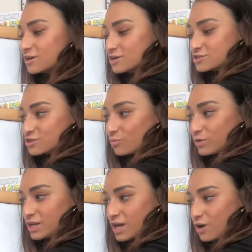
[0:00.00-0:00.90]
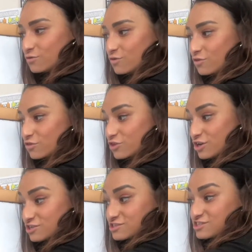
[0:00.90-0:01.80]
So we know
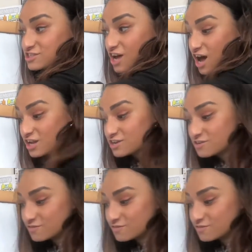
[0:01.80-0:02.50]
the sun